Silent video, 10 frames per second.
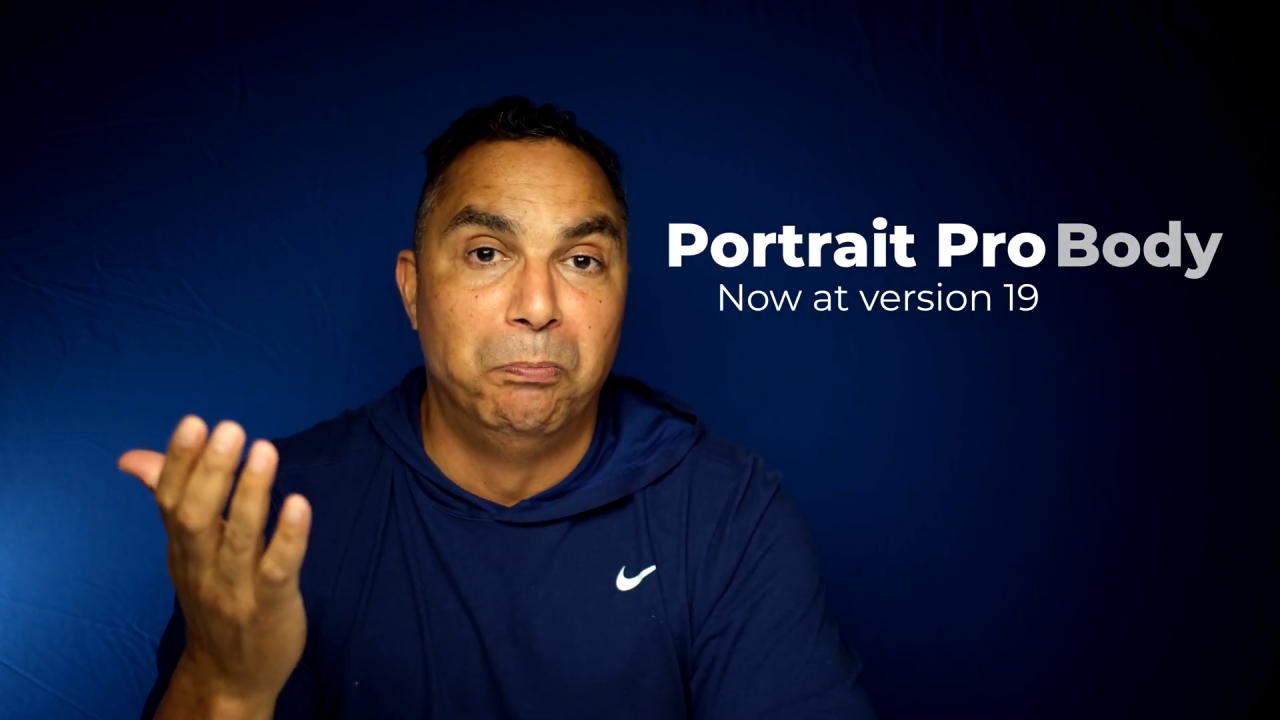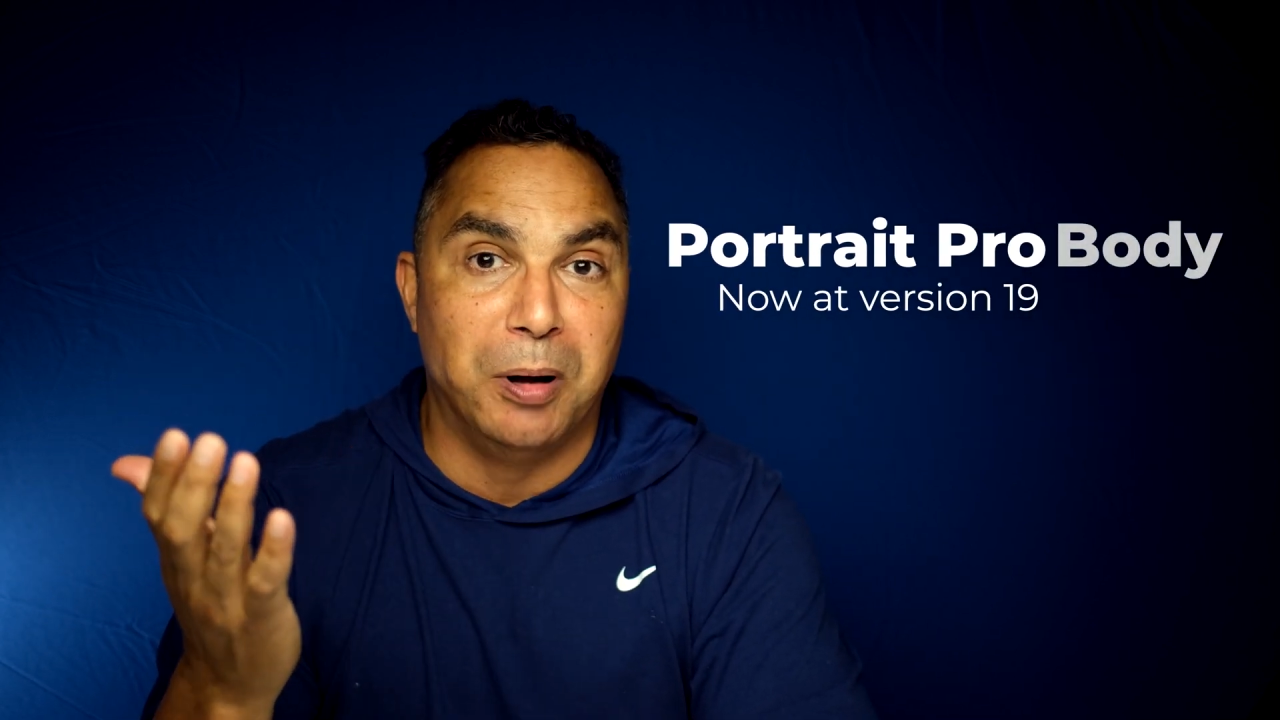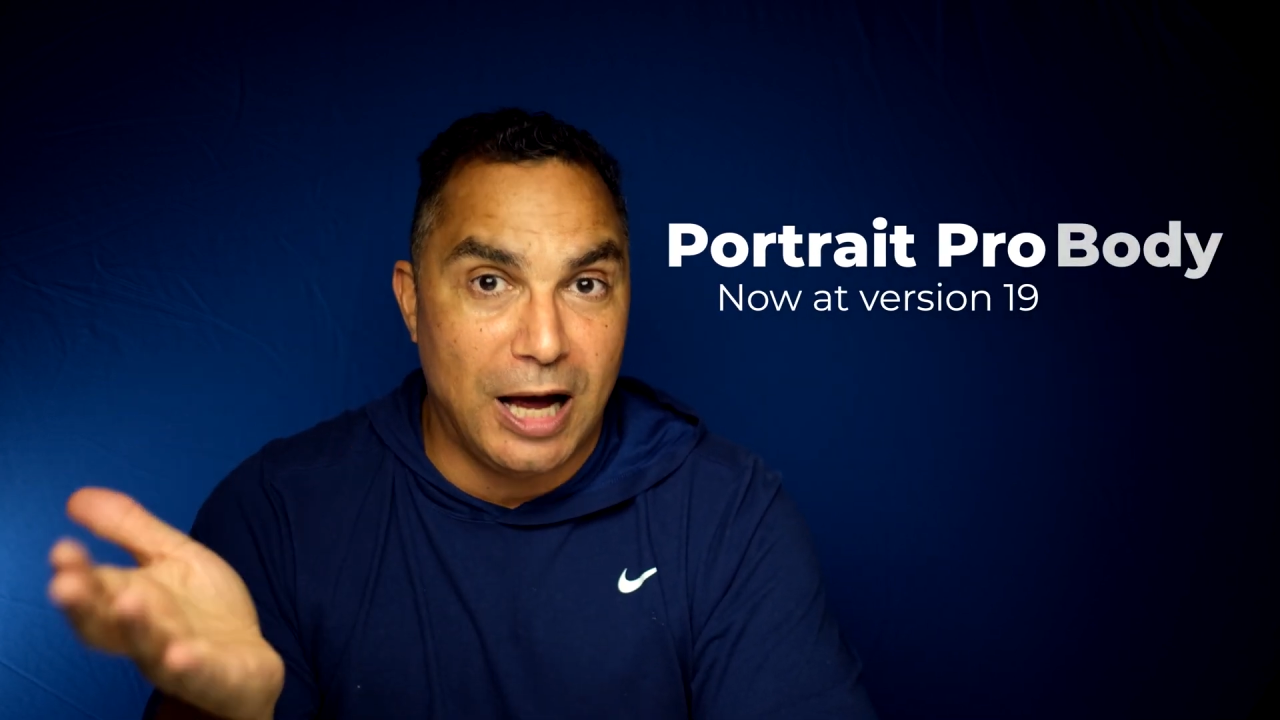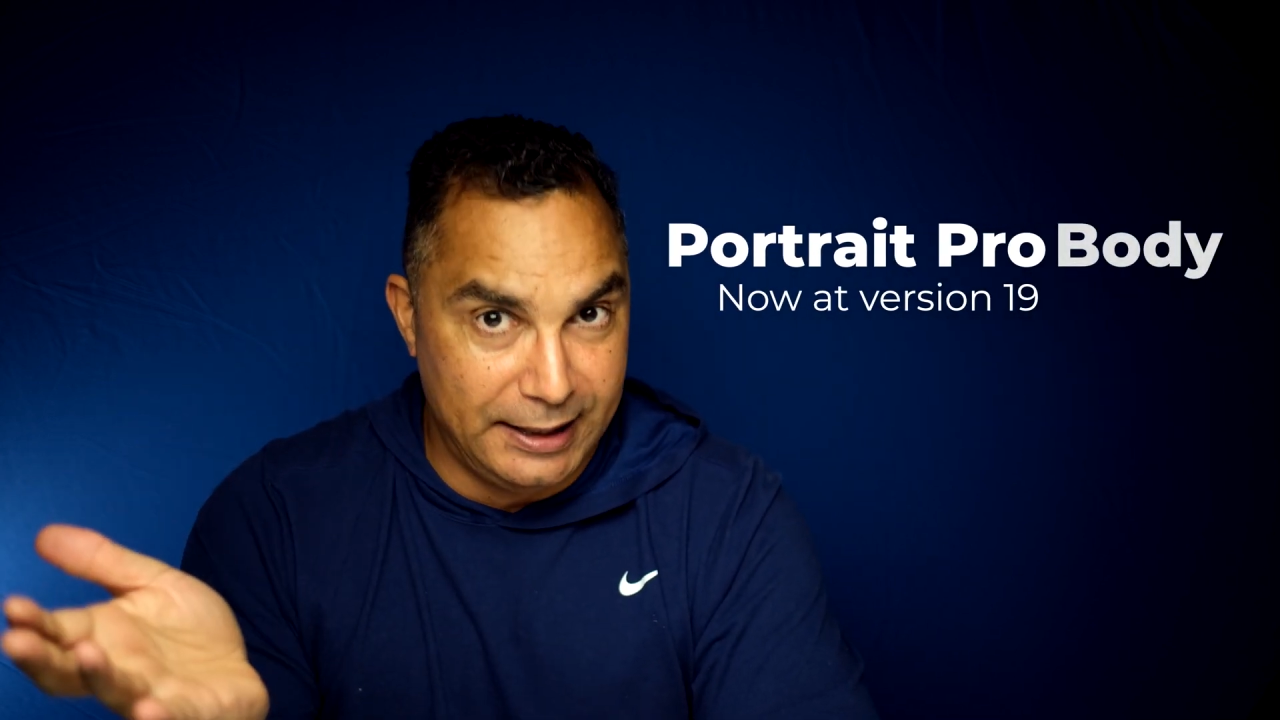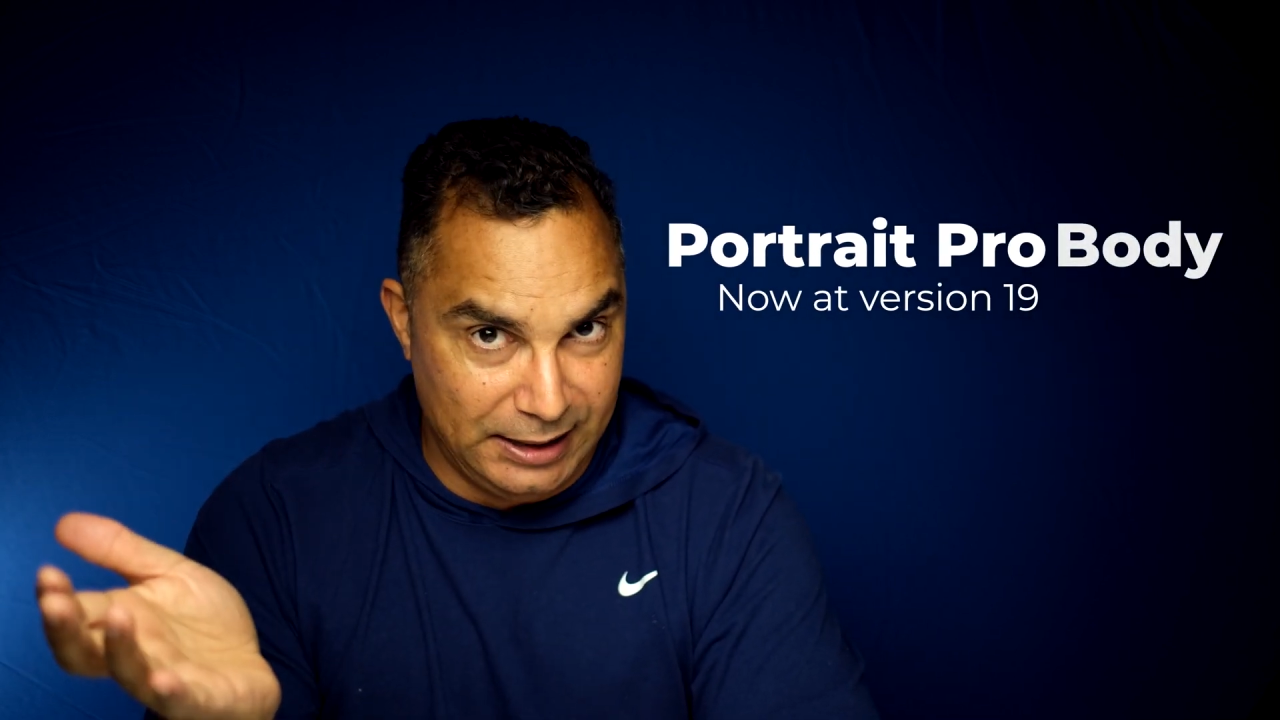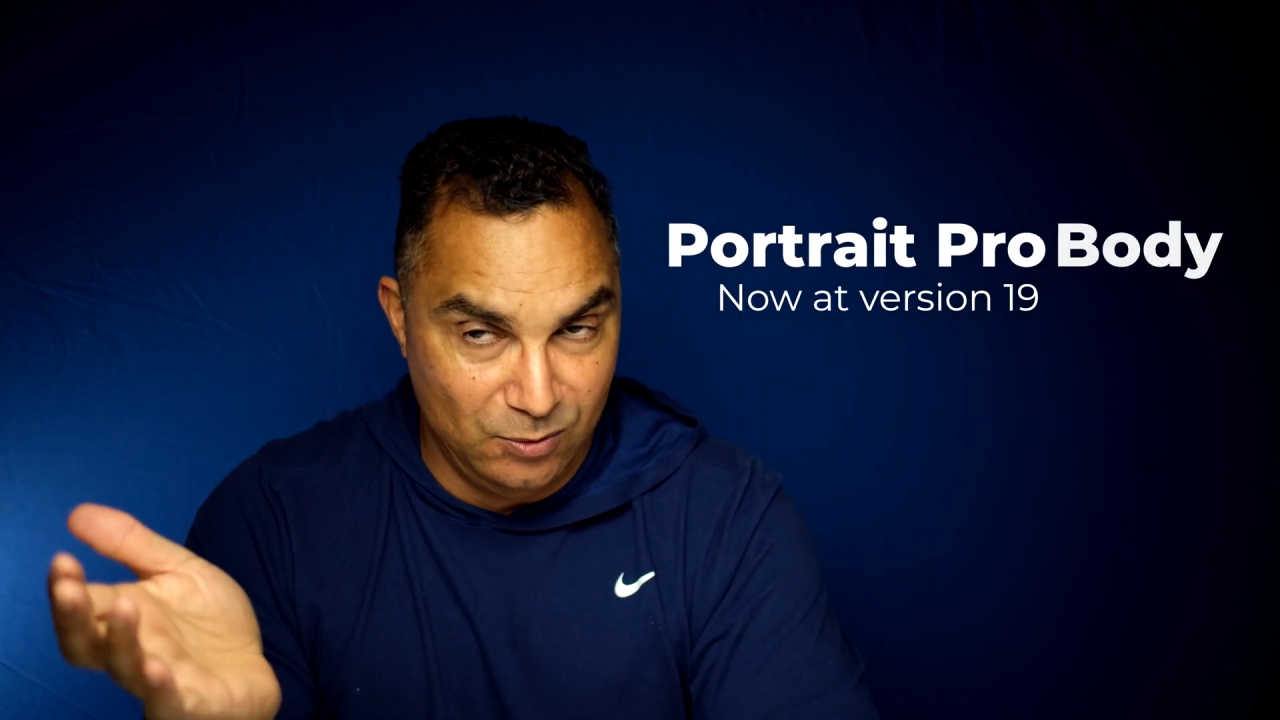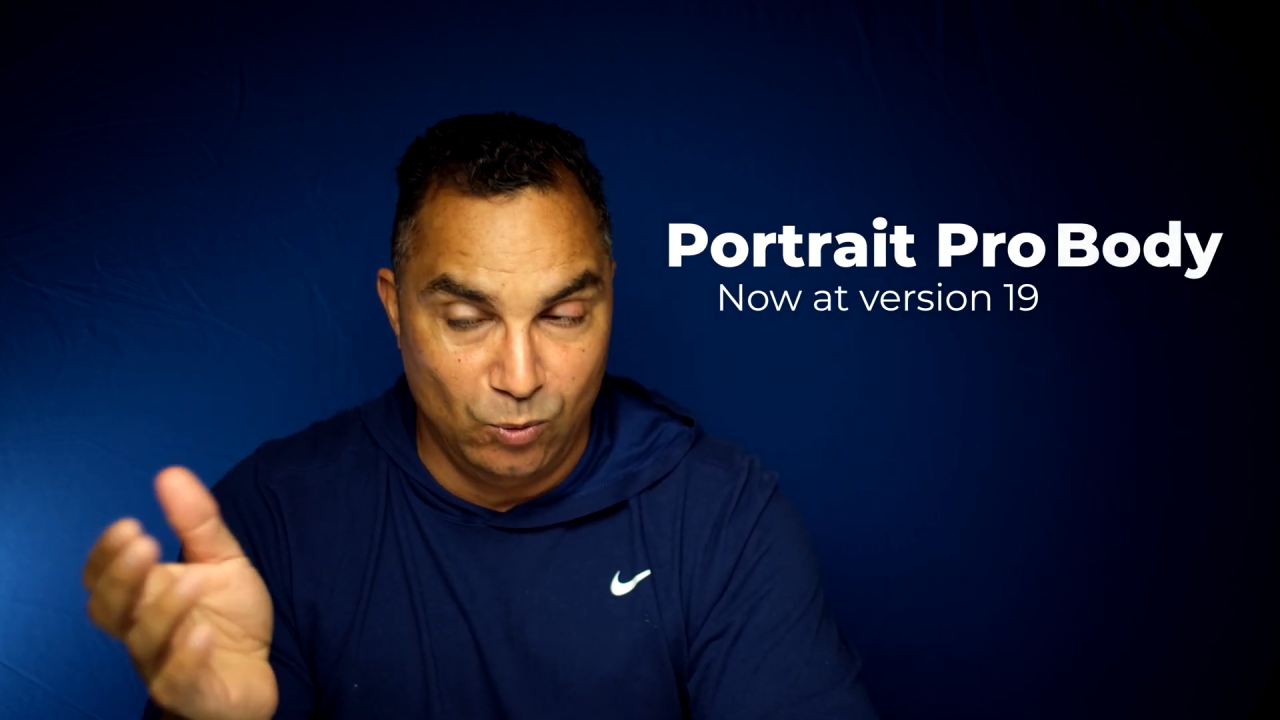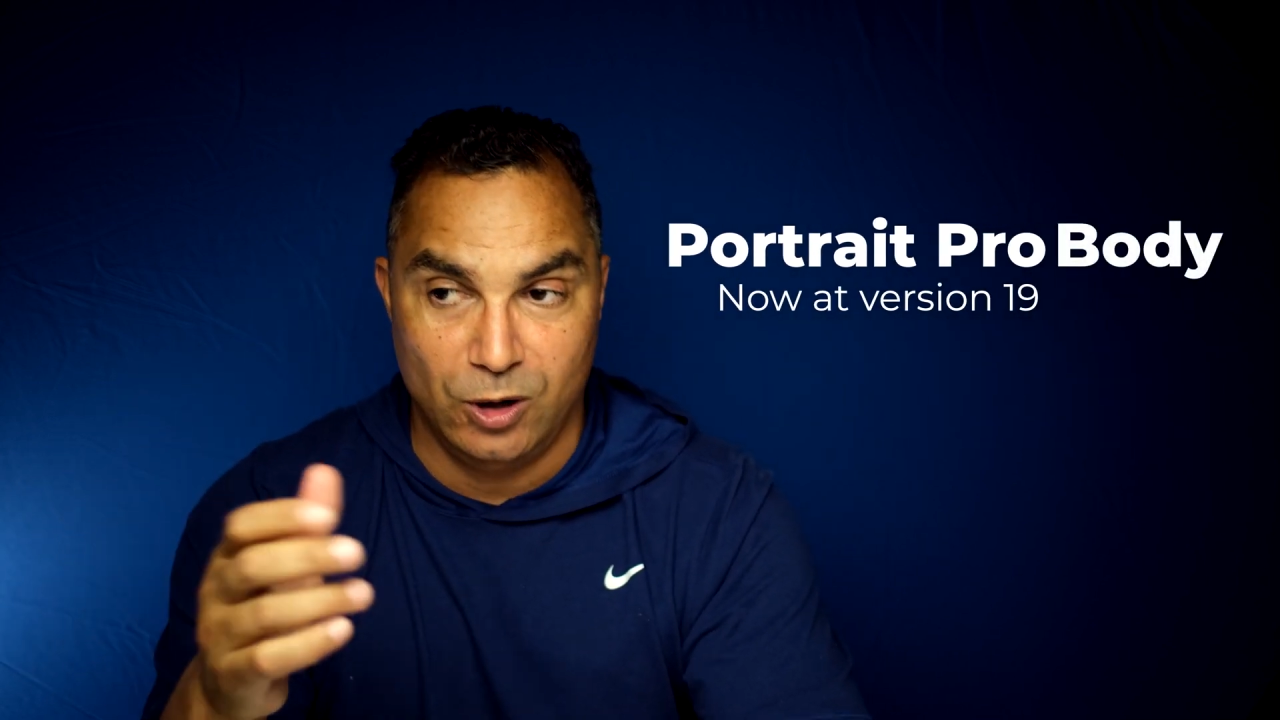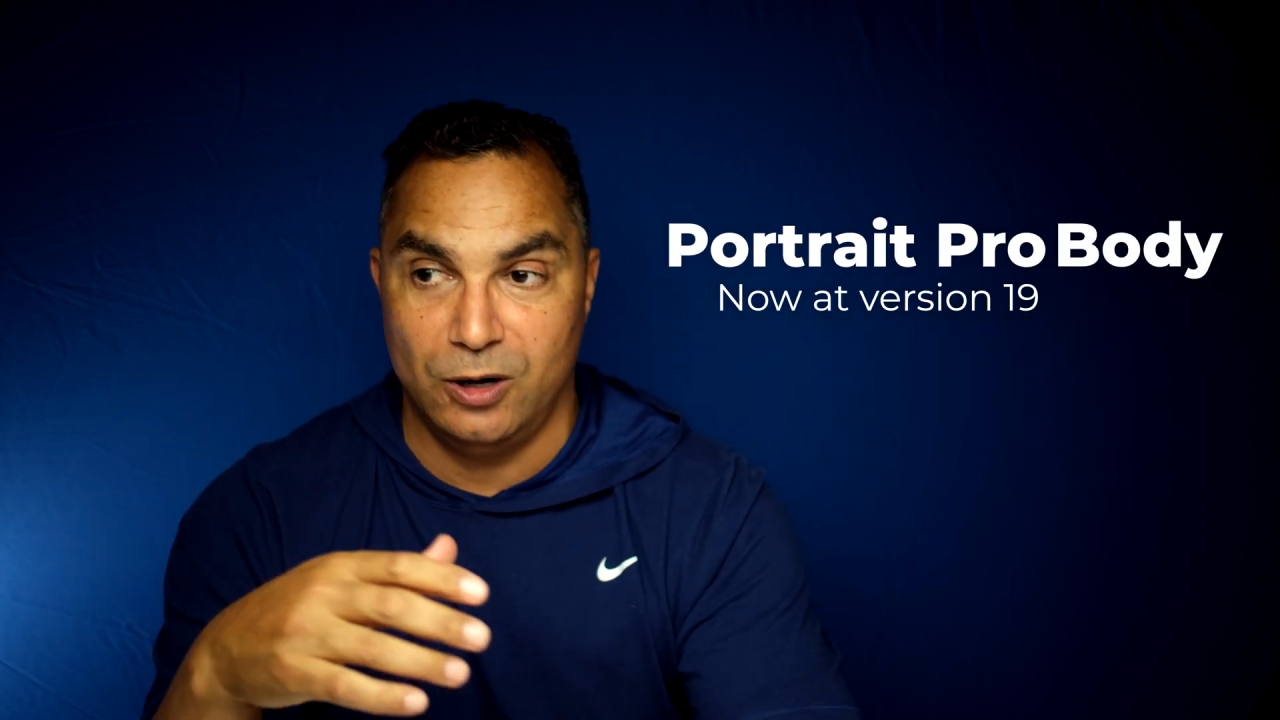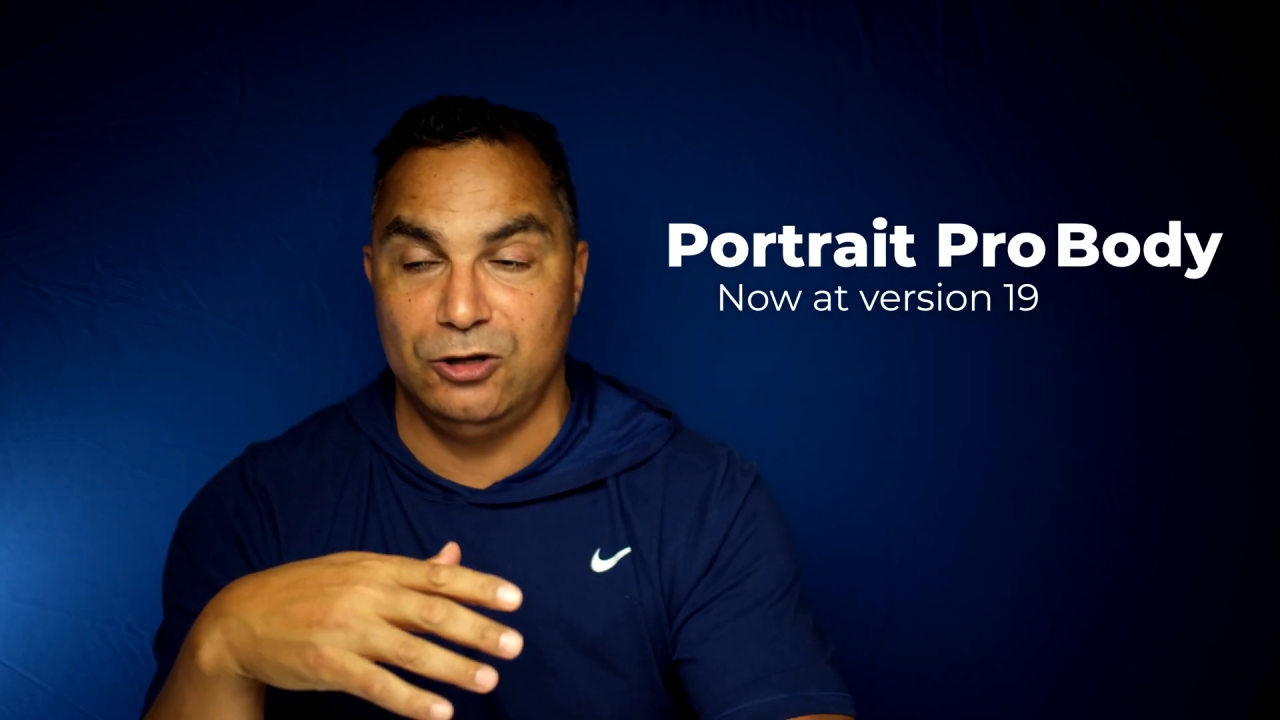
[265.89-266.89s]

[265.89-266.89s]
Body, where